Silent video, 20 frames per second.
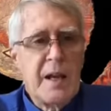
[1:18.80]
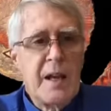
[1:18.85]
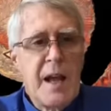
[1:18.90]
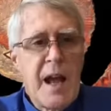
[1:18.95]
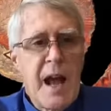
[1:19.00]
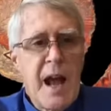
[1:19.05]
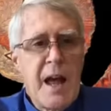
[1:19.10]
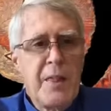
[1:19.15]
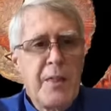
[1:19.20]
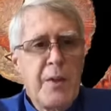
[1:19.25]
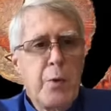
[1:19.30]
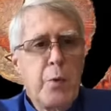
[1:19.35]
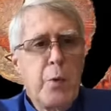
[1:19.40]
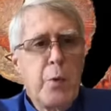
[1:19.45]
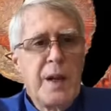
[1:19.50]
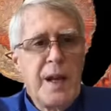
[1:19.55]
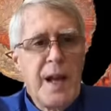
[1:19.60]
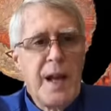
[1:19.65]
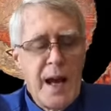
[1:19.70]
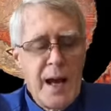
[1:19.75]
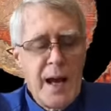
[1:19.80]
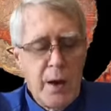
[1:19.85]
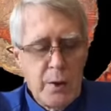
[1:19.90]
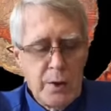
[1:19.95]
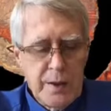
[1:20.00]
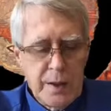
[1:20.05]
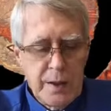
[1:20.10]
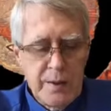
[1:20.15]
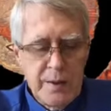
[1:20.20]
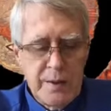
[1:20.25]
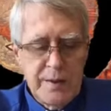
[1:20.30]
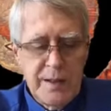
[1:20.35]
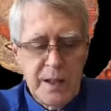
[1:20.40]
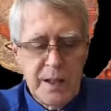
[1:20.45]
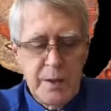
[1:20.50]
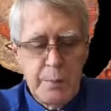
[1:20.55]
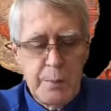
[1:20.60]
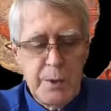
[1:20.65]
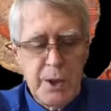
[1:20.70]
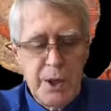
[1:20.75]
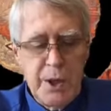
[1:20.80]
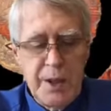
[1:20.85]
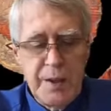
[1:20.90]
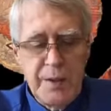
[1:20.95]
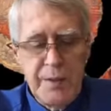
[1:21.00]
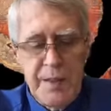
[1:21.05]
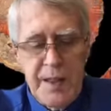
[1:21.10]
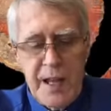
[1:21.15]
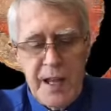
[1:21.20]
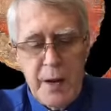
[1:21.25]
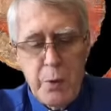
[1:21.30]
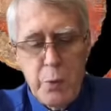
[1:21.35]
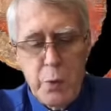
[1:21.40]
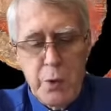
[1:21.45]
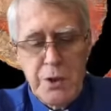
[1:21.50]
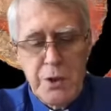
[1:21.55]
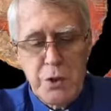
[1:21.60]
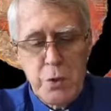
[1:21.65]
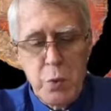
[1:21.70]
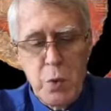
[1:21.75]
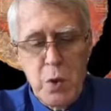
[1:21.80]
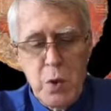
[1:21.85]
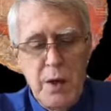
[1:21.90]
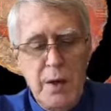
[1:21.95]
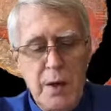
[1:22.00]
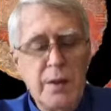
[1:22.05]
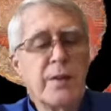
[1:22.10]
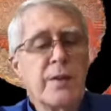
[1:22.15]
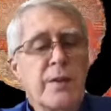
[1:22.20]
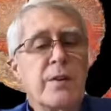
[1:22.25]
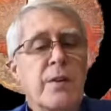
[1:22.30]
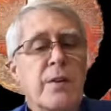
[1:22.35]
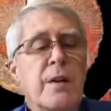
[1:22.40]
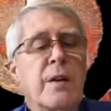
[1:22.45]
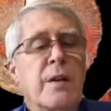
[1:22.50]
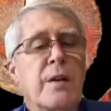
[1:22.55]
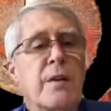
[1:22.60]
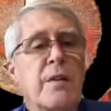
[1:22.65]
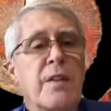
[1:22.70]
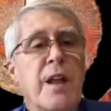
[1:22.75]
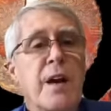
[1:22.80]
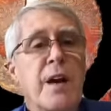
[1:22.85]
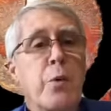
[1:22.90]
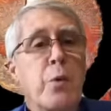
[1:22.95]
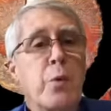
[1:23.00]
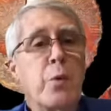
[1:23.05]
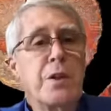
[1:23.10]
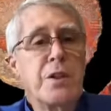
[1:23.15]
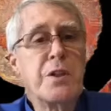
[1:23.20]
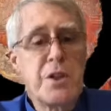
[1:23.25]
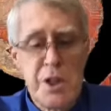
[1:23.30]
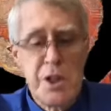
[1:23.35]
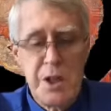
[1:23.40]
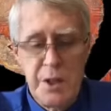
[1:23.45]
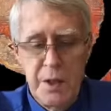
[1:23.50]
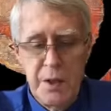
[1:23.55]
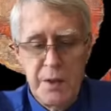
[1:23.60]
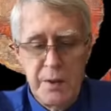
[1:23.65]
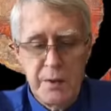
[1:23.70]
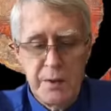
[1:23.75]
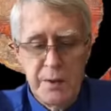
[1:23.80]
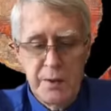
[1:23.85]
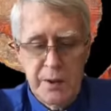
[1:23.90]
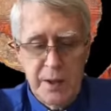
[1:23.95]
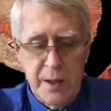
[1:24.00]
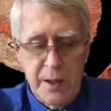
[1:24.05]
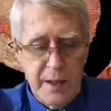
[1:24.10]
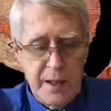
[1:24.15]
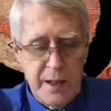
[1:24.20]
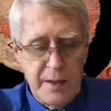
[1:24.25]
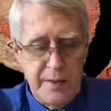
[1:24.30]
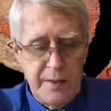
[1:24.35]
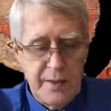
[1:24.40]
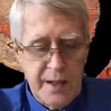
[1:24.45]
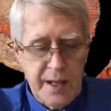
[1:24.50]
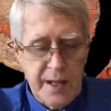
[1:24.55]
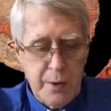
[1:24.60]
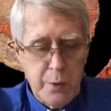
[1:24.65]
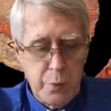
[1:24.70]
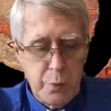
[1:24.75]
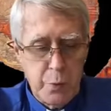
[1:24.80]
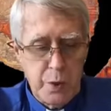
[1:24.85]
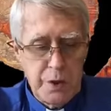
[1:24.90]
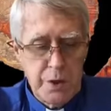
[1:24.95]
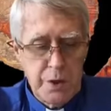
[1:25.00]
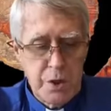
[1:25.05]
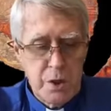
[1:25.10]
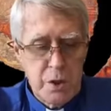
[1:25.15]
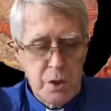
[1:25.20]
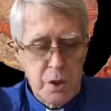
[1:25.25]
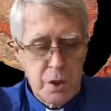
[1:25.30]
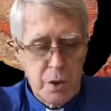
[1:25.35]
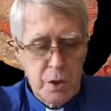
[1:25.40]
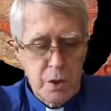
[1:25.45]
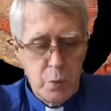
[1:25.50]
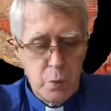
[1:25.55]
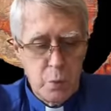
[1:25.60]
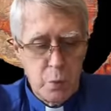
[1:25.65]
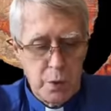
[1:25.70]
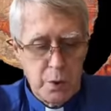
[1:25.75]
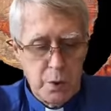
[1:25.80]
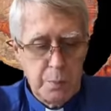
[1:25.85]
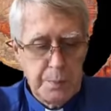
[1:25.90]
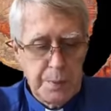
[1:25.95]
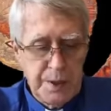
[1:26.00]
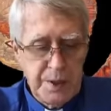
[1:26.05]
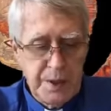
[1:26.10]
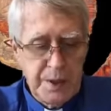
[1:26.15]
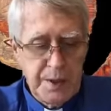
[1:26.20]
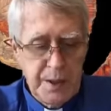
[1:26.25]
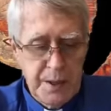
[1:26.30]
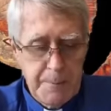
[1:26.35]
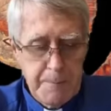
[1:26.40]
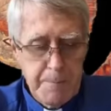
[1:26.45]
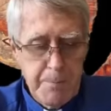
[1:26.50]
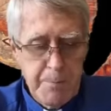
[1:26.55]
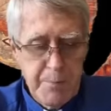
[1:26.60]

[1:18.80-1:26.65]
Gather we now to celebrate that which was, that which is, and that which will be.